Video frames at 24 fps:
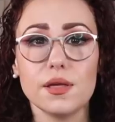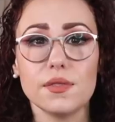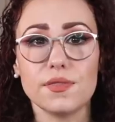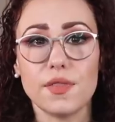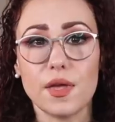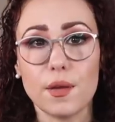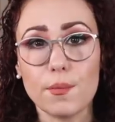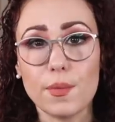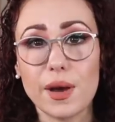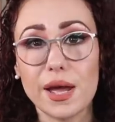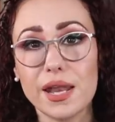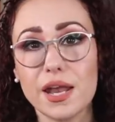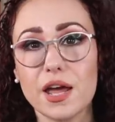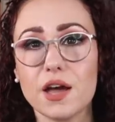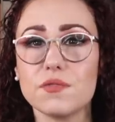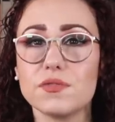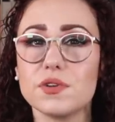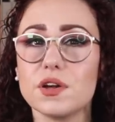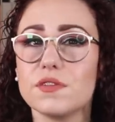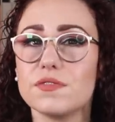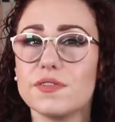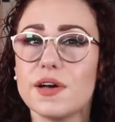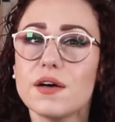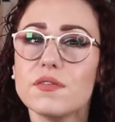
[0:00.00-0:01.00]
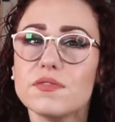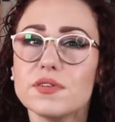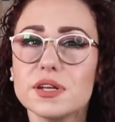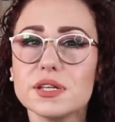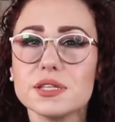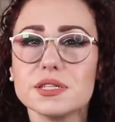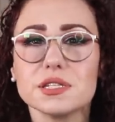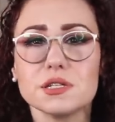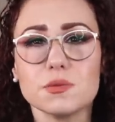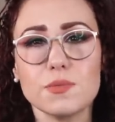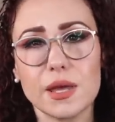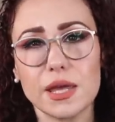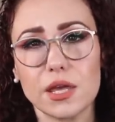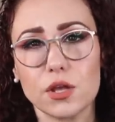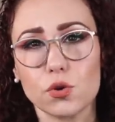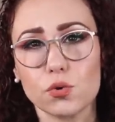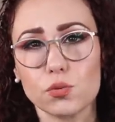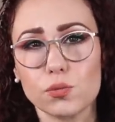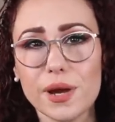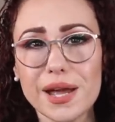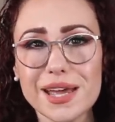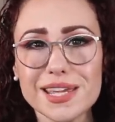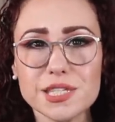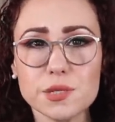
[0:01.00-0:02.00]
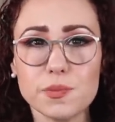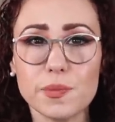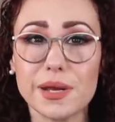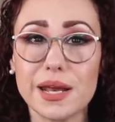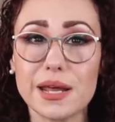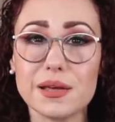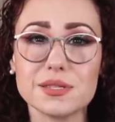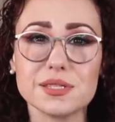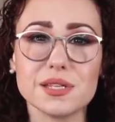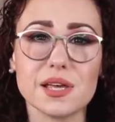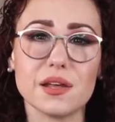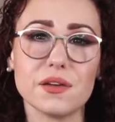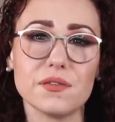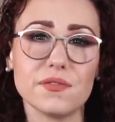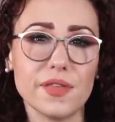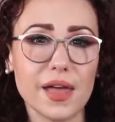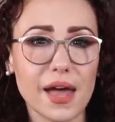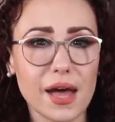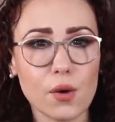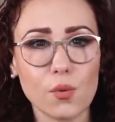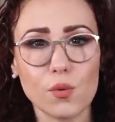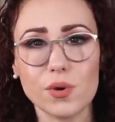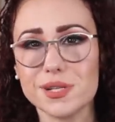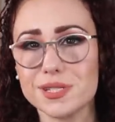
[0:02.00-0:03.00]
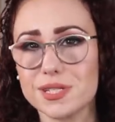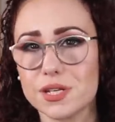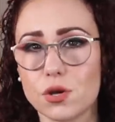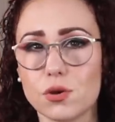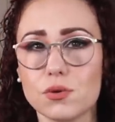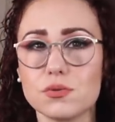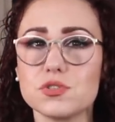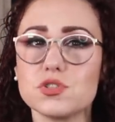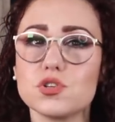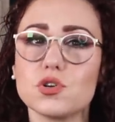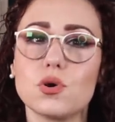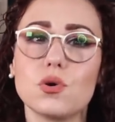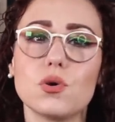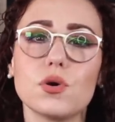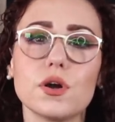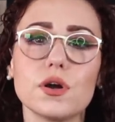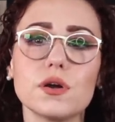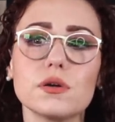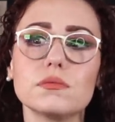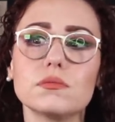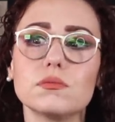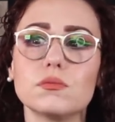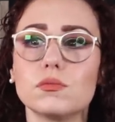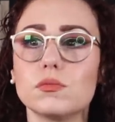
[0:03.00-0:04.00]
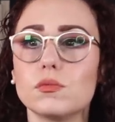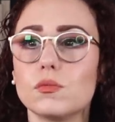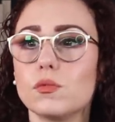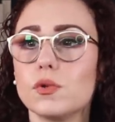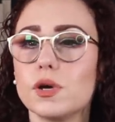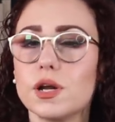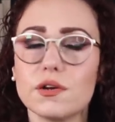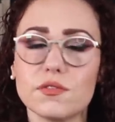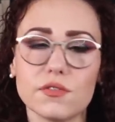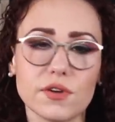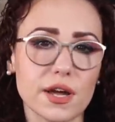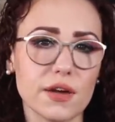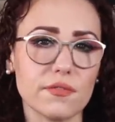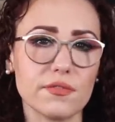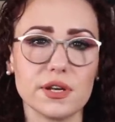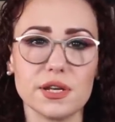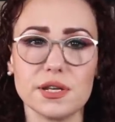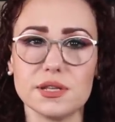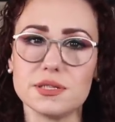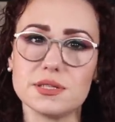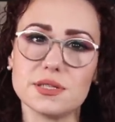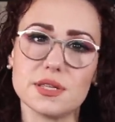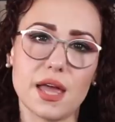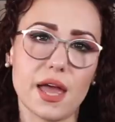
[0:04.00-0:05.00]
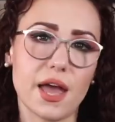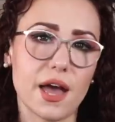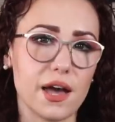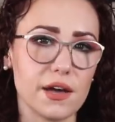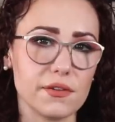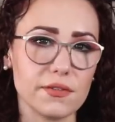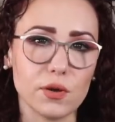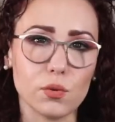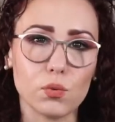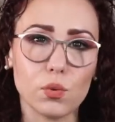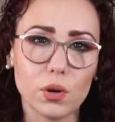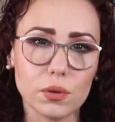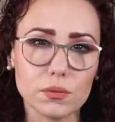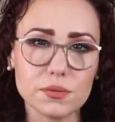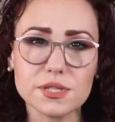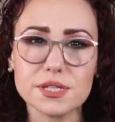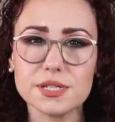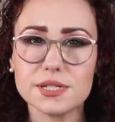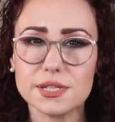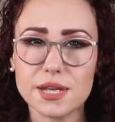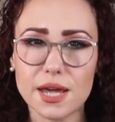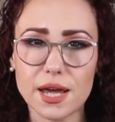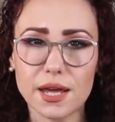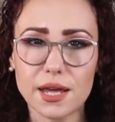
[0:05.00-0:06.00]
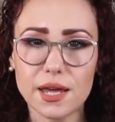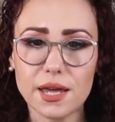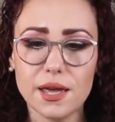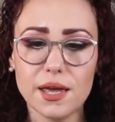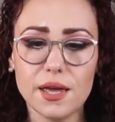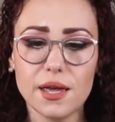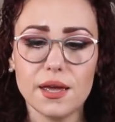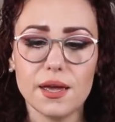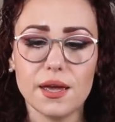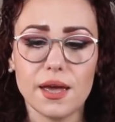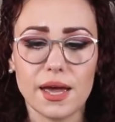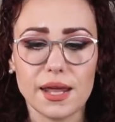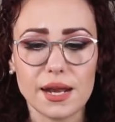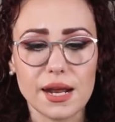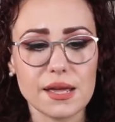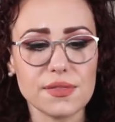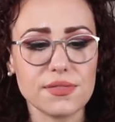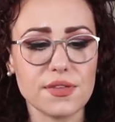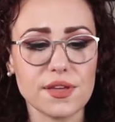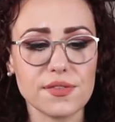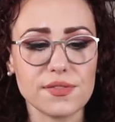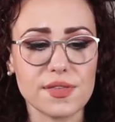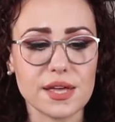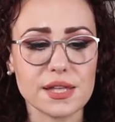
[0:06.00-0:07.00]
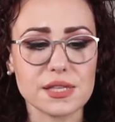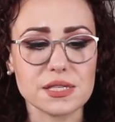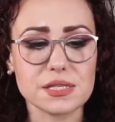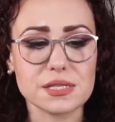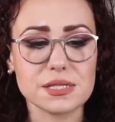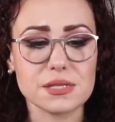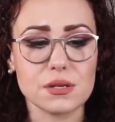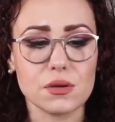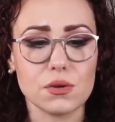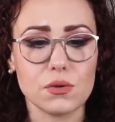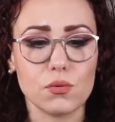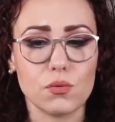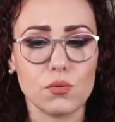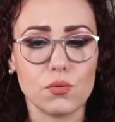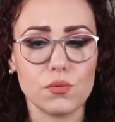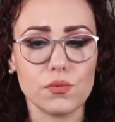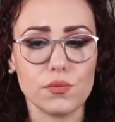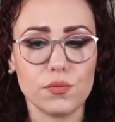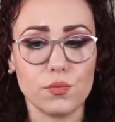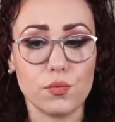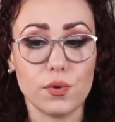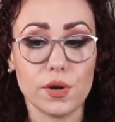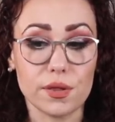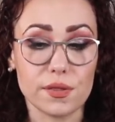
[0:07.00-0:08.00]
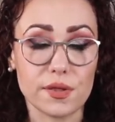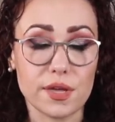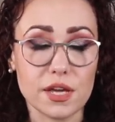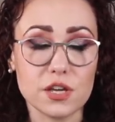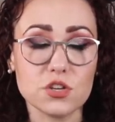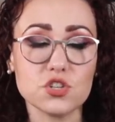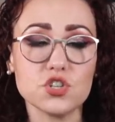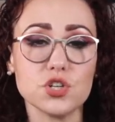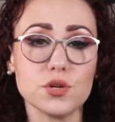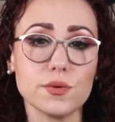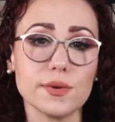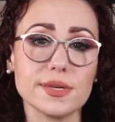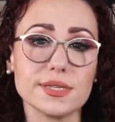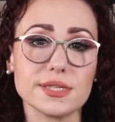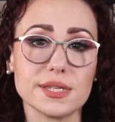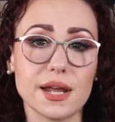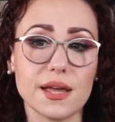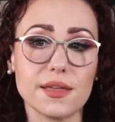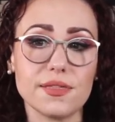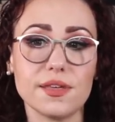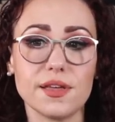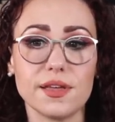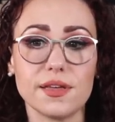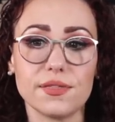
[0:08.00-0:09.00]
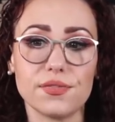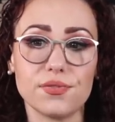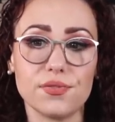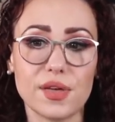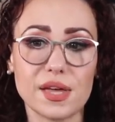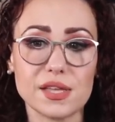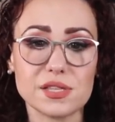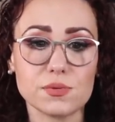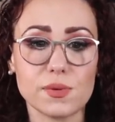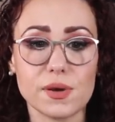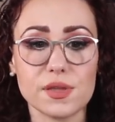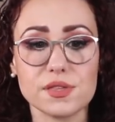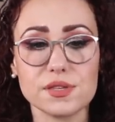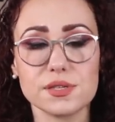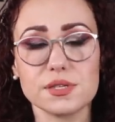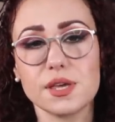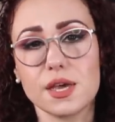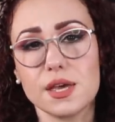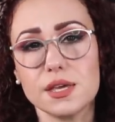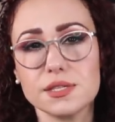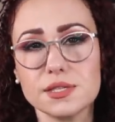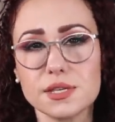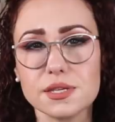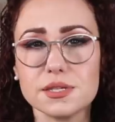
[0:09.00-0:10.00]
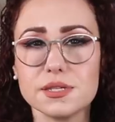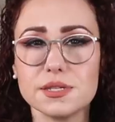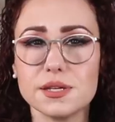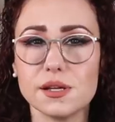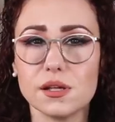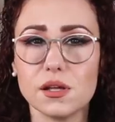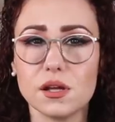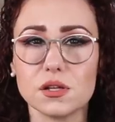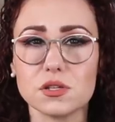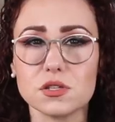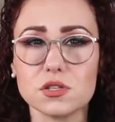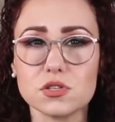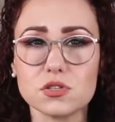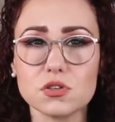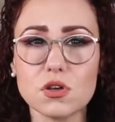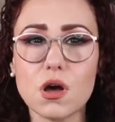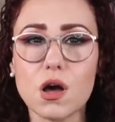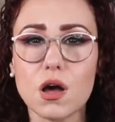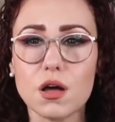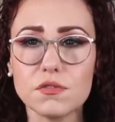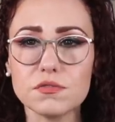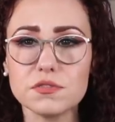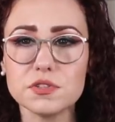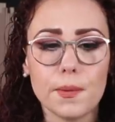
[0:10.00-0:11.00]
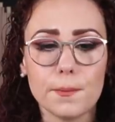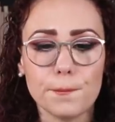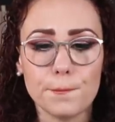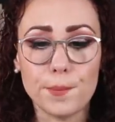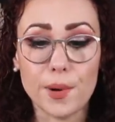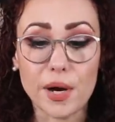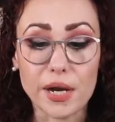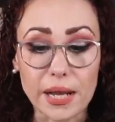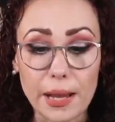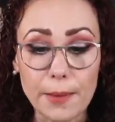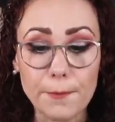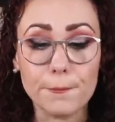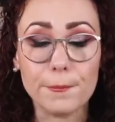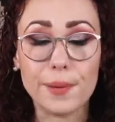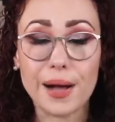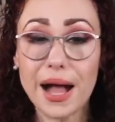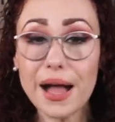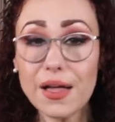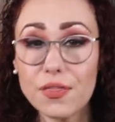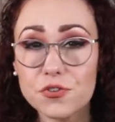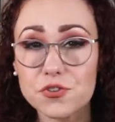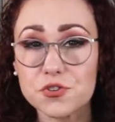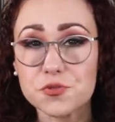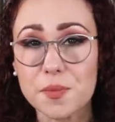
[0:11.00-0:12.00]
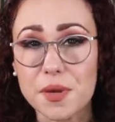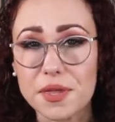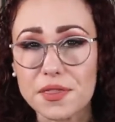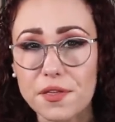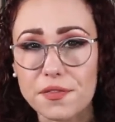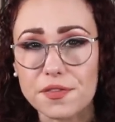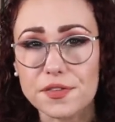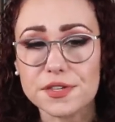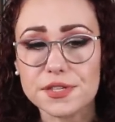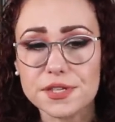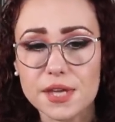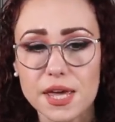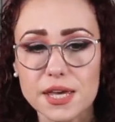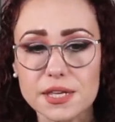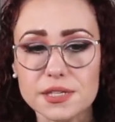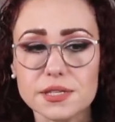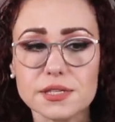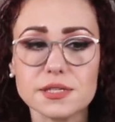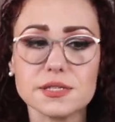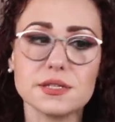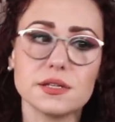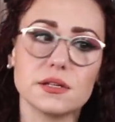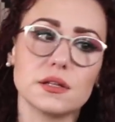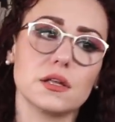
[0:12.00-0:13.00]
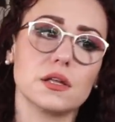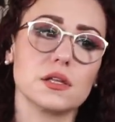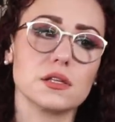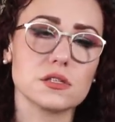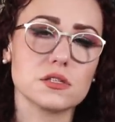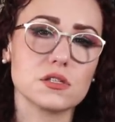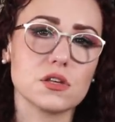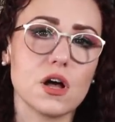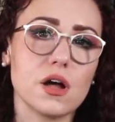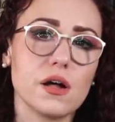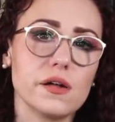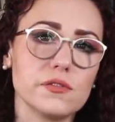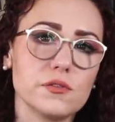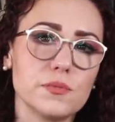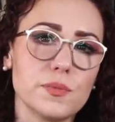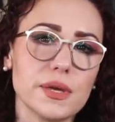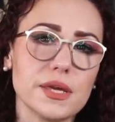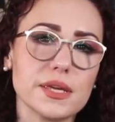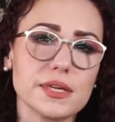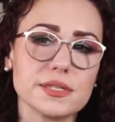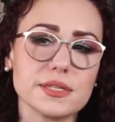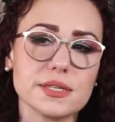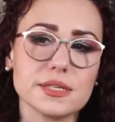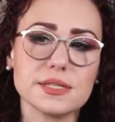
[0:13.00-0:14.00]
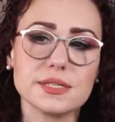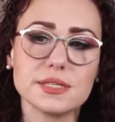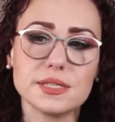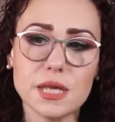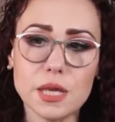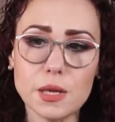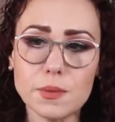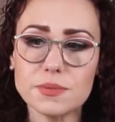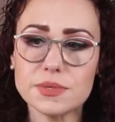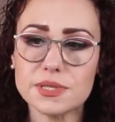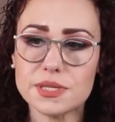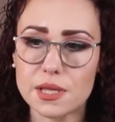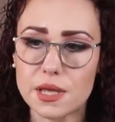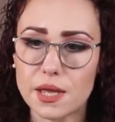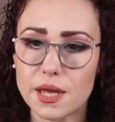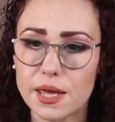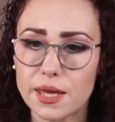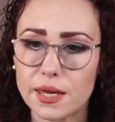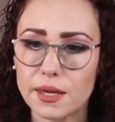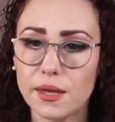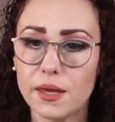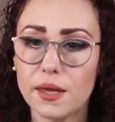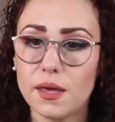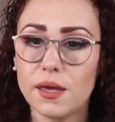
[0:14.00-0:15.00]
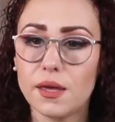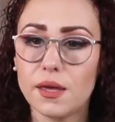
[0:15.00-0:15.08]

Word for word: they might have enough evidence to make an arrest, but outside of that, once it goes to court, whatever evidence they have, it won't stick. And I think that's where the issue is. And I think that's why this case is still unsolved. But it bothers me that this case is still unsolved because it seems like